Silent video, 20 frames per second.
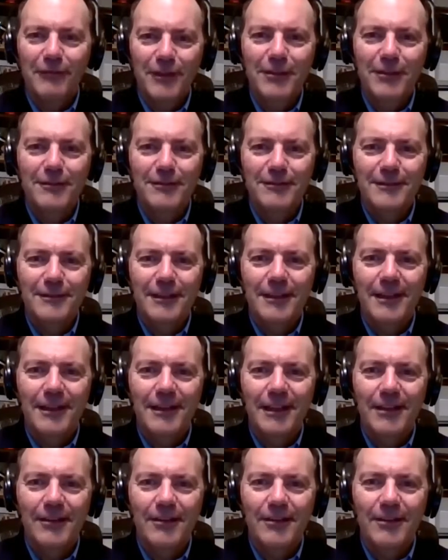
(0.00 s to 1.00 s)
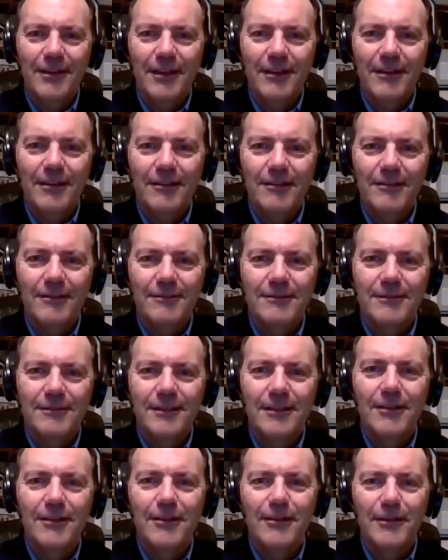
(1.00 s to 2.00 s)
of you, and then you kind of go,
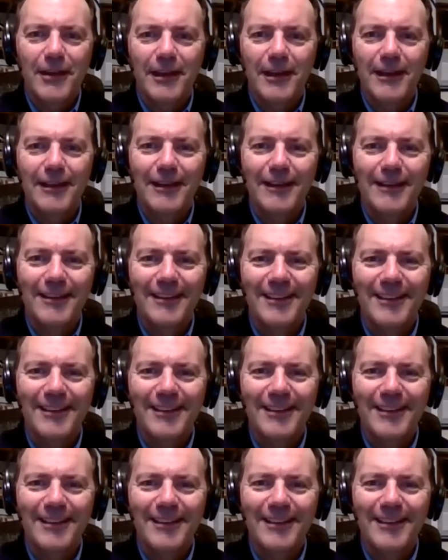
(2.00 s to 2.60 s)
"Oh, okay."